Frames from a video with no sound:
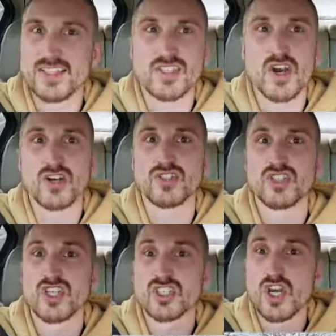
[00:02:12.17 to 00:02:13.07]
cars
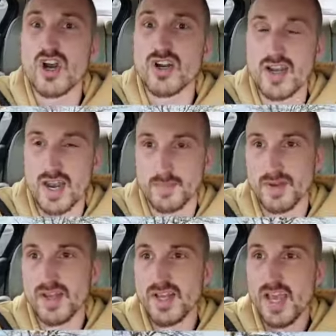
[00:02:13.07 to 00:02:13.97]
just hook up.
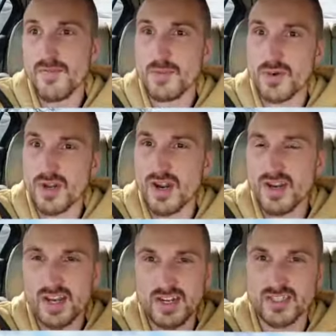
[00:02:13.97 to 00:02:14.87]
If you put on
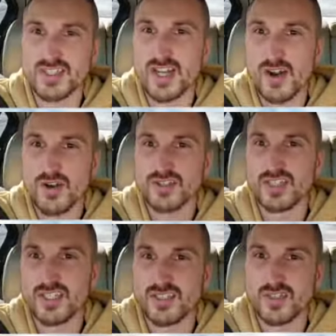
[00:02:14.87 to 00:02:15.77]
a good set of all
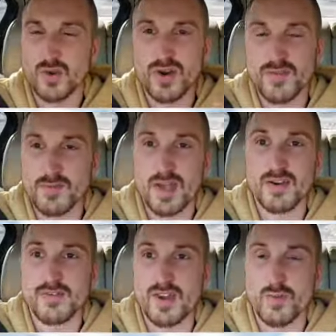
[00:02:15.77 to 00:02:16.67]
seasons, or even better
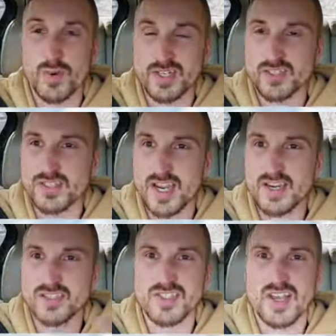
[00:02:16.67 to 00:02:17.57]
if you have winter
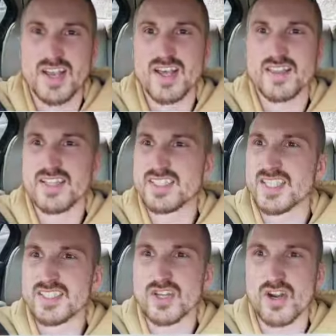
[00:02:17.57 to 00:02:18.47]
tires, these
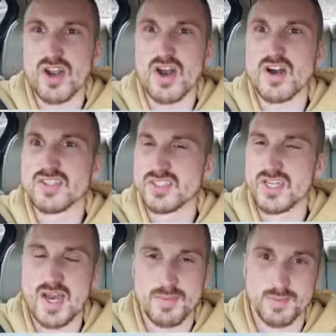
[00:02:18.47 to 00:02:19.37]
things are
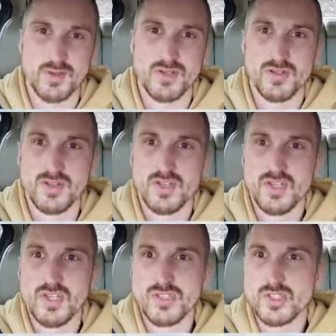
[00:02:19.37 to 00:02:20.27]
unstoppable.
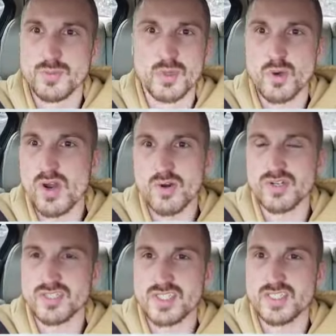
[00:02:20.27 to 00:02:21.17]
Subaru
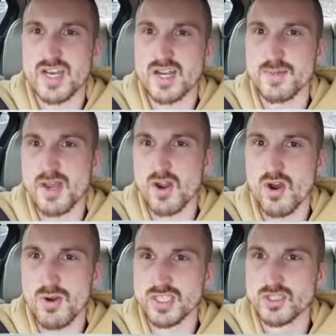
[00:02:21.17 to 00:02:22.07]
owners can talk about,
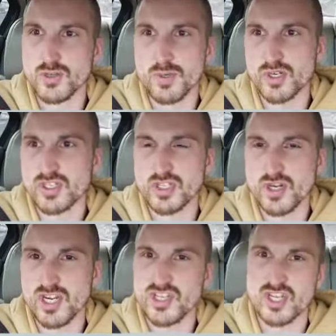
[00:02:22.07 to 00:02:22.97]
oh, my Subaru can do
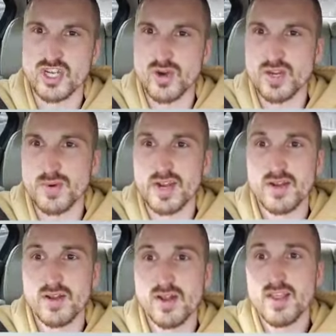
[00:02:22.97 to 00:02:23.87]
anything, go anywhere.
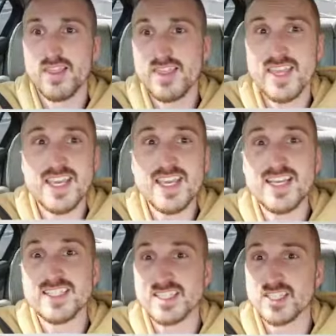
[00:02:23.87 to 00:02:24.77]

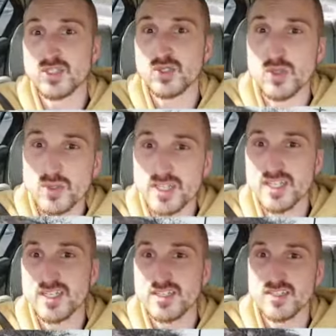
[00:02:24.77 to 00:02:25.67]
These can
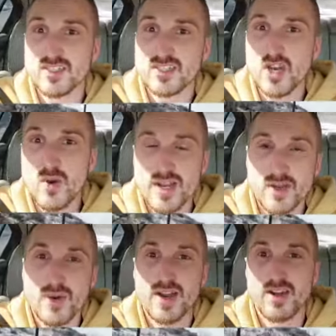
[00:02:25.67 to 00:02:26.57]
truly go
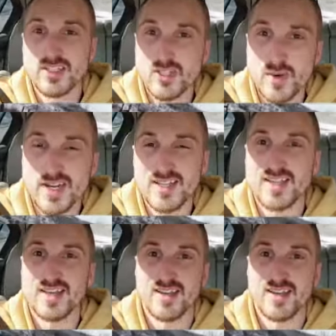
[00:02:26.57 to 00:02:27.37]
anywhere and do anything